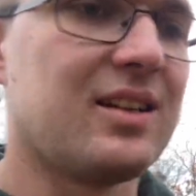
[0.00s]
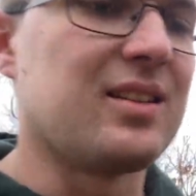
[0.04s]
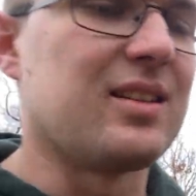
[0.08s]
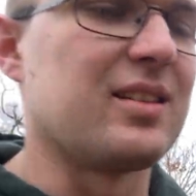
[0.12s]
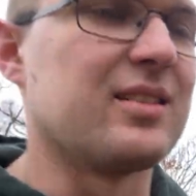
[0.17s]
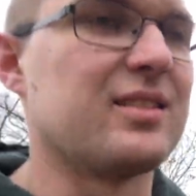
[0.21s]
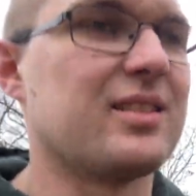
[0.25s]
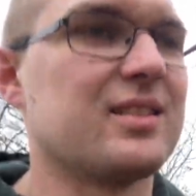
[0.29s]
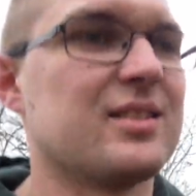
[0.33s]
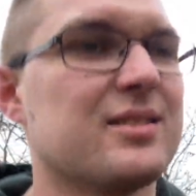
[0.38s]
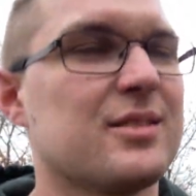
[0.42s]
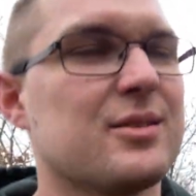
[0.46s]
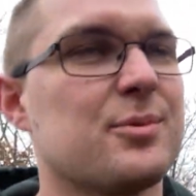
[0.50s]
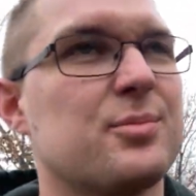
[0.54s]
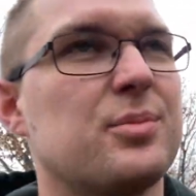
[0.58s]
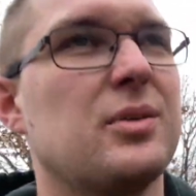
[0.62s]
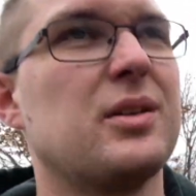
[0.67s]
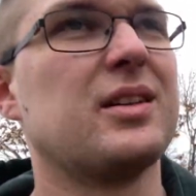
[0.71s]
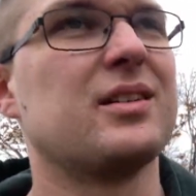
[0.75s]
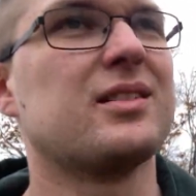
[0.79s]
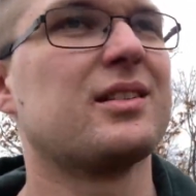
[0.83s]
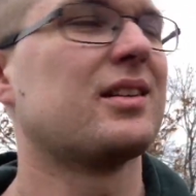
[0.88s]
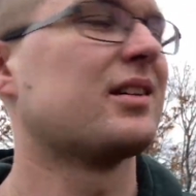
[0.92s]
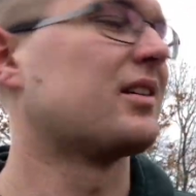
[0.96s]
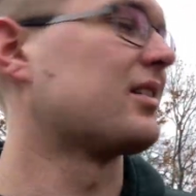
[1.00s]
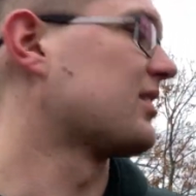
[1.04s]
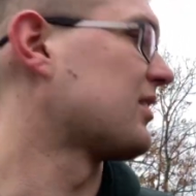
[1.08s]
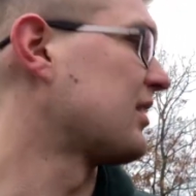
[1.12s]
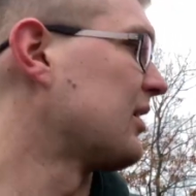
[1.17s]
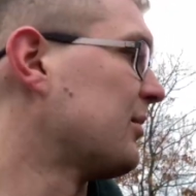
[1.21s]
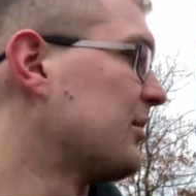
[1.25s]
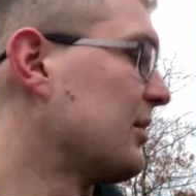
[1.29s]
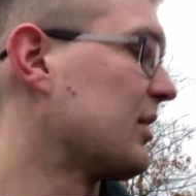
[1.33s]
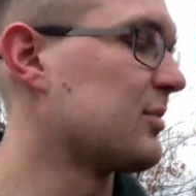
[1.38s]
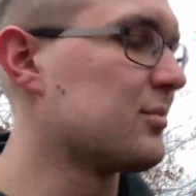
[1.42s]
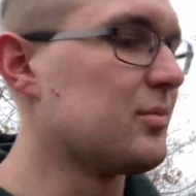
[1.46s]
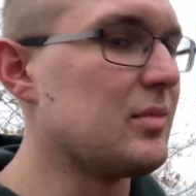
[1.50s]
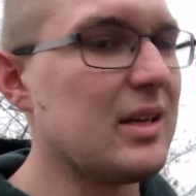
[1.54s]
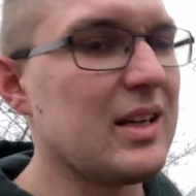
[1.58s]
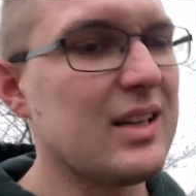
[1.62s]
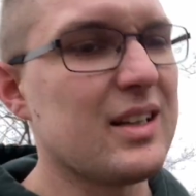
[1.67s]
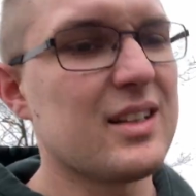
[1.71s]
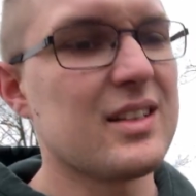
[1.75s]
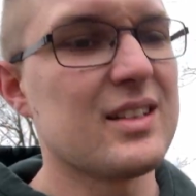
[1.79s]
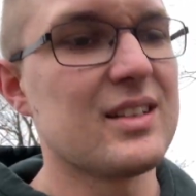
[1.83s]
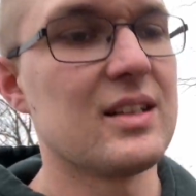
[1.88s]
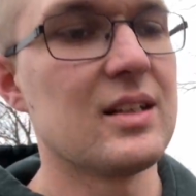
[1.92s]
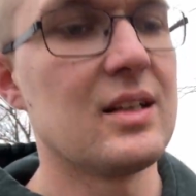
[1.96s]
And in the spring they are coming back
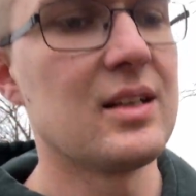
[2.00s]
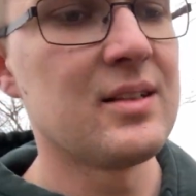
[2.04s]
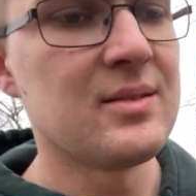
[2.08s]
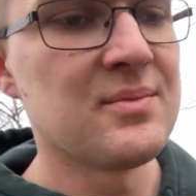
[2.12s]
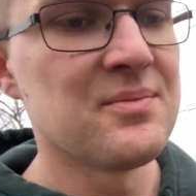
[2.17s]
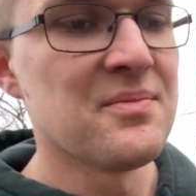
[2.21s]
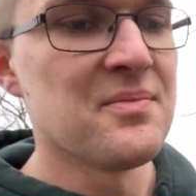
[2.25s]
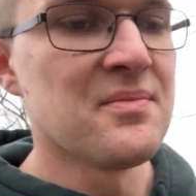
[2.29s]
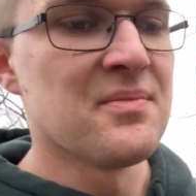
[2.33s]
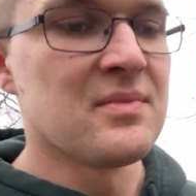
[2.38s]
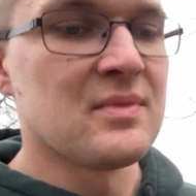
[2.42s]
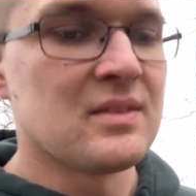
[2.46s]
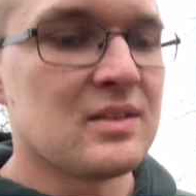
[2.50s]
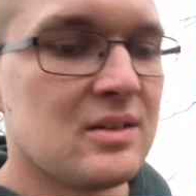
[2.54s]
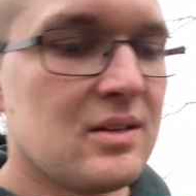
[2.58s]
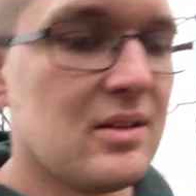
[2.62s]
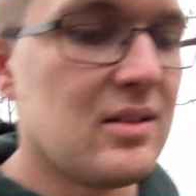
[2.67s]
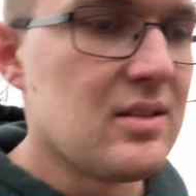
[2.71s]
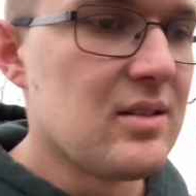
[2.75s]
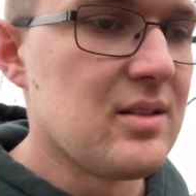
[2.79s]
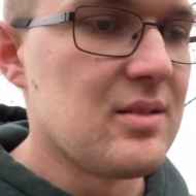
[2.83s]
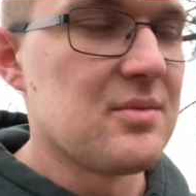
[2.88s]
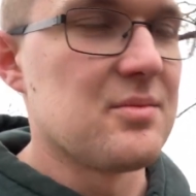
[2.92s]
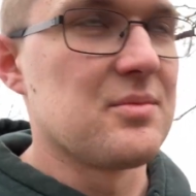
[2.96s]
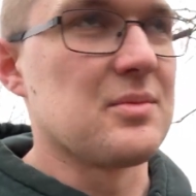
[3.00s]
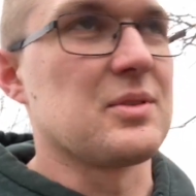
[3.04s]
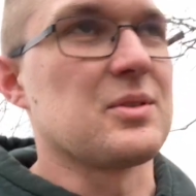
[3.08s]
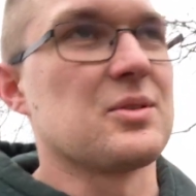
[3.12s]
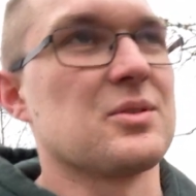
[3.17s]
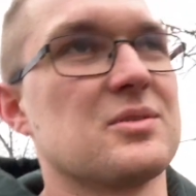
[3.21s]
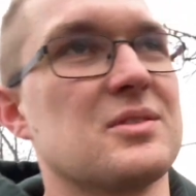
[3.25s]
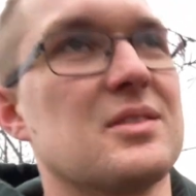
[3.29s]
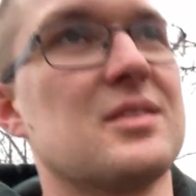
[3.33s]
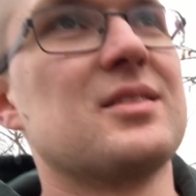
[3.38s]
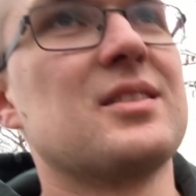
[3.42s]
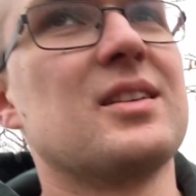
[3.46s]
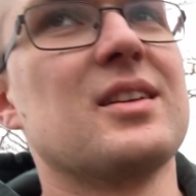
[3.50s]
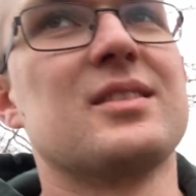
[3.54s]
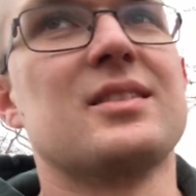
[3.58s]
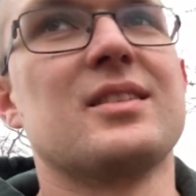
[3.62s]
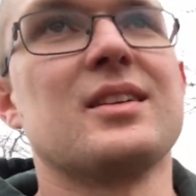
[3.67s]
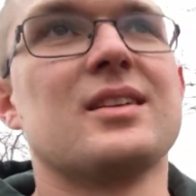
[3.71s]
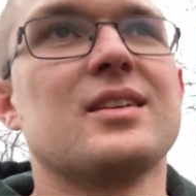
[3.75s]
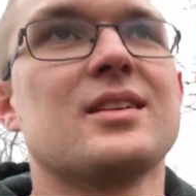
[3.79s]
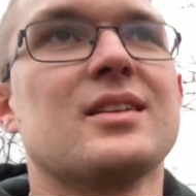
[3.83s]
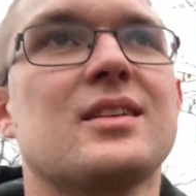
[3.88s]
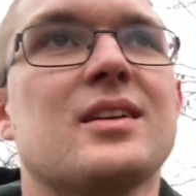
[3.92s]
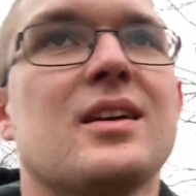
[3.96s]
because it's
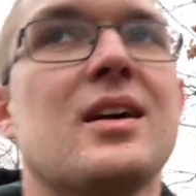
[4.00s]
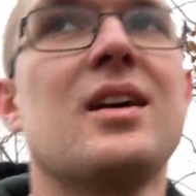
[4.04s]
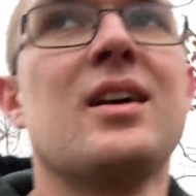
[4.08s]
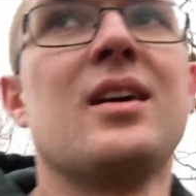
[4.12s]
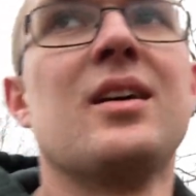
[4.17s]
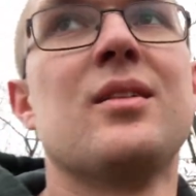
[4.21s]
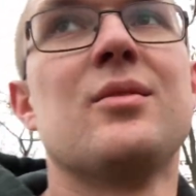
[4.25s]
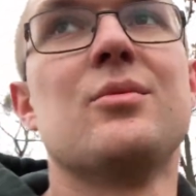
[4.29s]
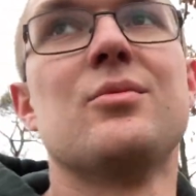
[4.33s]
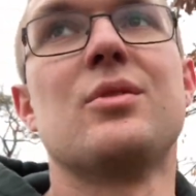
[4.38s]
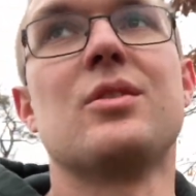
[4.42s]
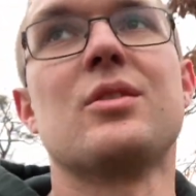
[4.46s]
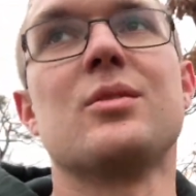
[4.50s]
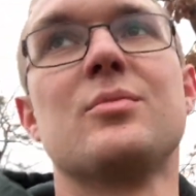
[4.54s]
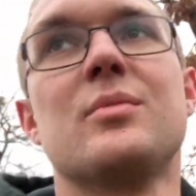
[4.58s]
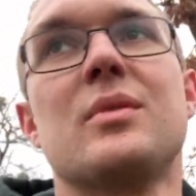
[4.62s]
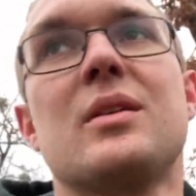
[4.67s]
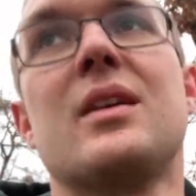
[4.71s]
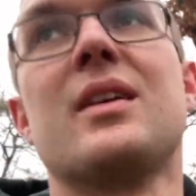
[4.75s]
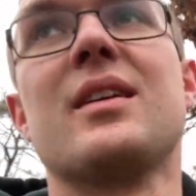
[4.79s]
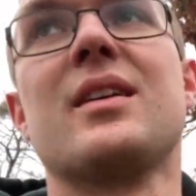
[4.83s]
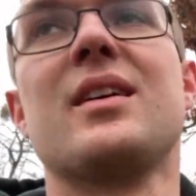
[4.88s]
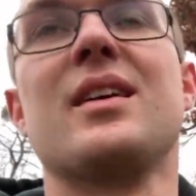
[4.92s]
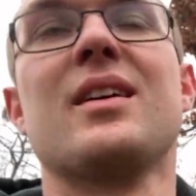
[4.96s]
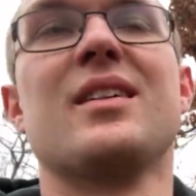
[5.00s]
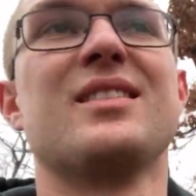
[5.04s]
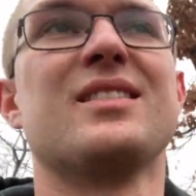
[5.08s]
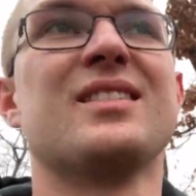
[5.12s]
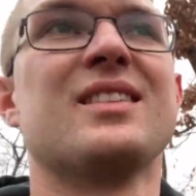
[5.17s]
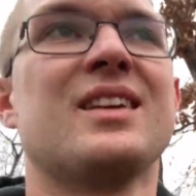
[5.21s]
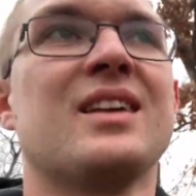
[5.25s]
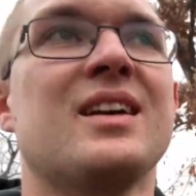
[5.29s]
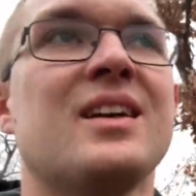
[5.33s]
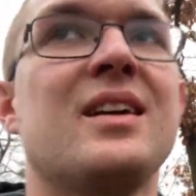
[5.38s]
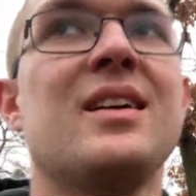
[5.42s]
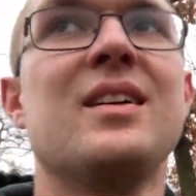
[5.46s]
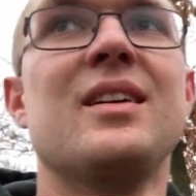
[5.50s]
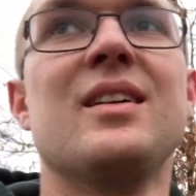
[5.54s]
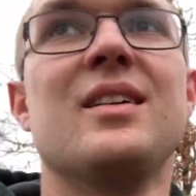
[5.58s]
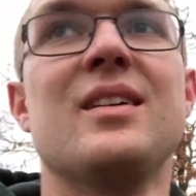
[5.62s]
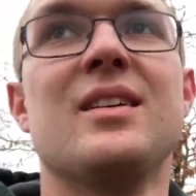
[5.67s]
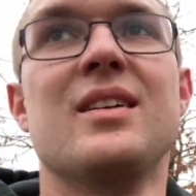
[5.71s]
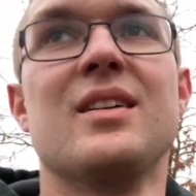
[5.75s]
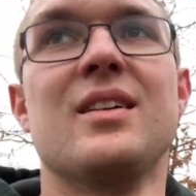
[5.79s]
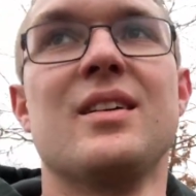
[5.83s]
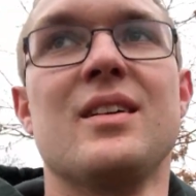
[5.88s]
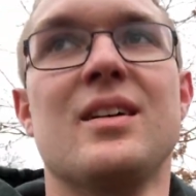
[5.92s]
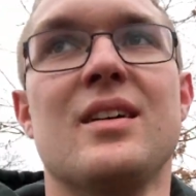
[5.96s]
getting warmer again.
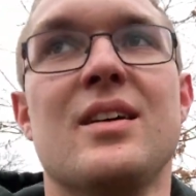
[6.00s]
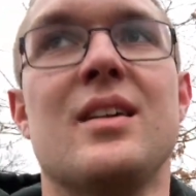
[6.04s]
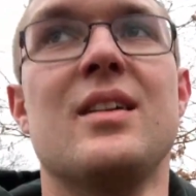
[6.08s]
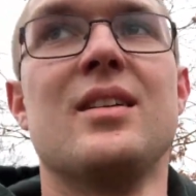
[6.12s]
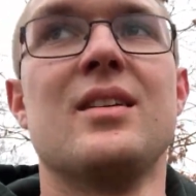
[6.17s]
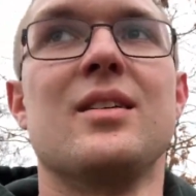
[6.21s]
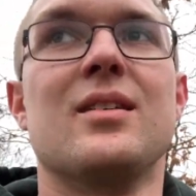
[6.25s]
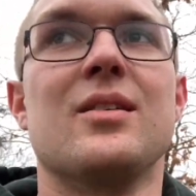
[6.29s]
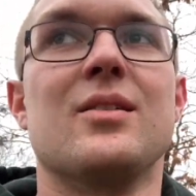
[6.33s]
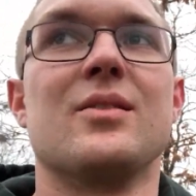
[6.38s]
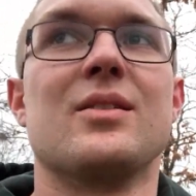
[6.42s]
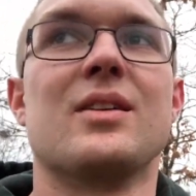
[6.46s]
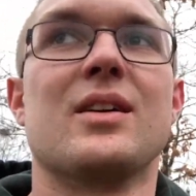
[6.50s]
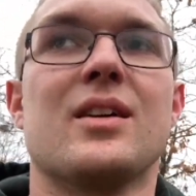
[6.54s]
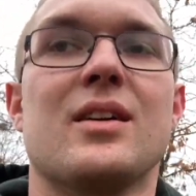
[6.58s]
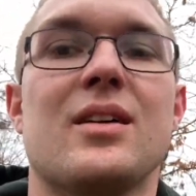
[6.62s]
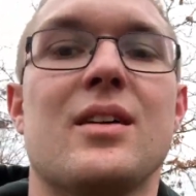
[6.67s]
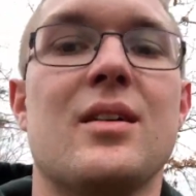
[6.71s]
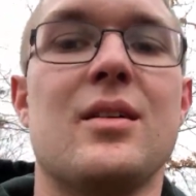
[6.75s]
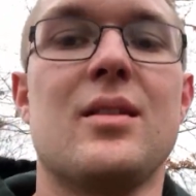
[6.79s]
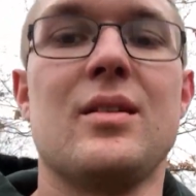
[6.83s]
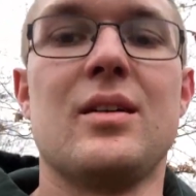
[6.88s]
Oh yeah.